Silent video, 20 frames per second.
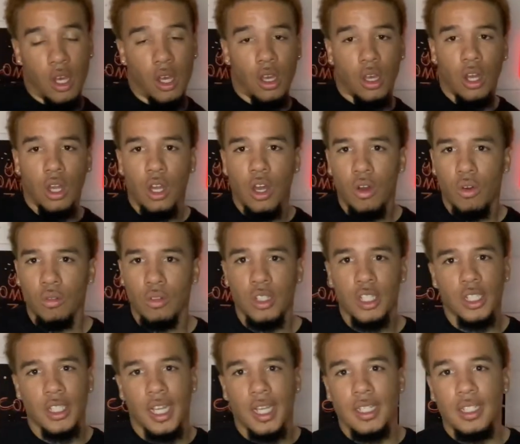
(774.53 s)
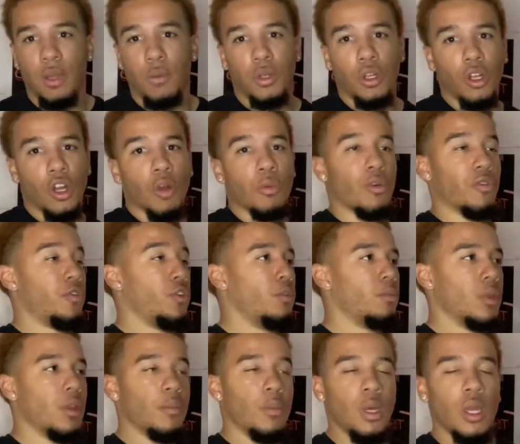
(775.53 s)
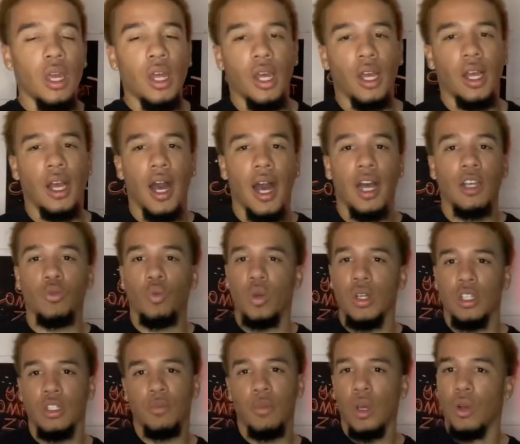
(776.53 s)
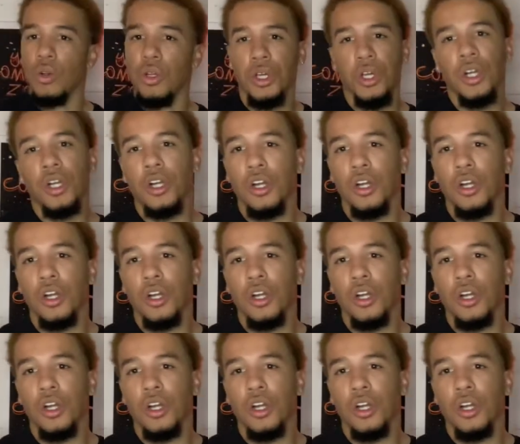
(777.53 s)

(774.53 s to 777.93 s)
Cologne, just like I said with the girl perfume in the beginning, guys want to smell good.